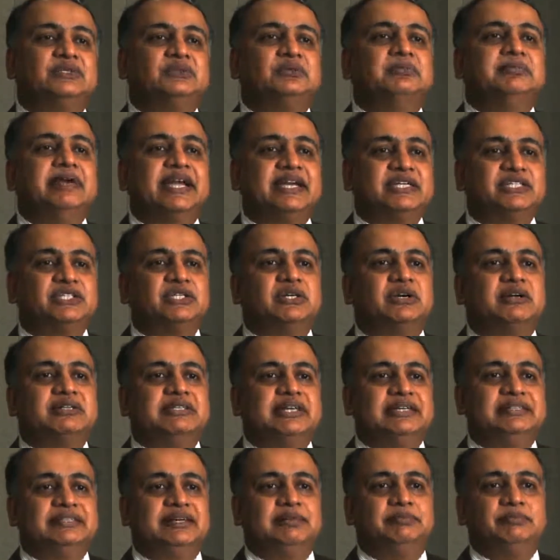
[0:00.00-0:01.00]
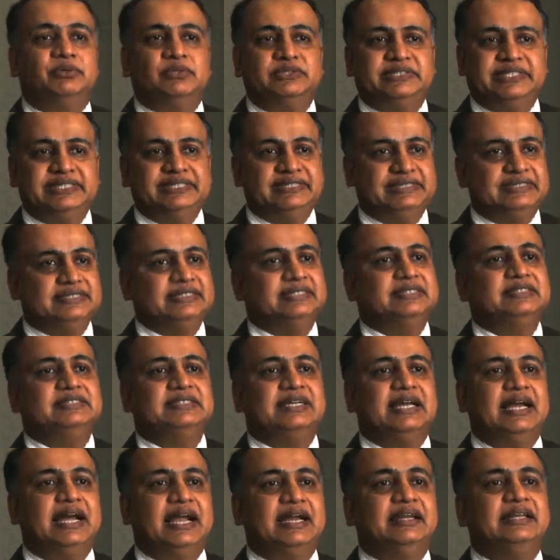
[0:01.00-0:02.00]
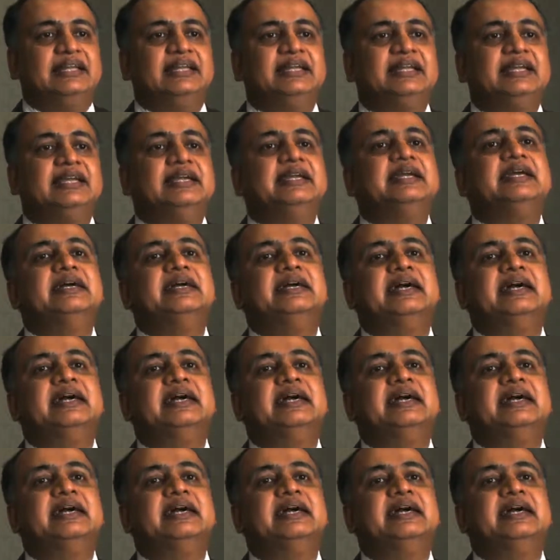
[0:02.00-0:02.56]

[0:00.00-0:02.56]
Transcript: to make sure that our processes and the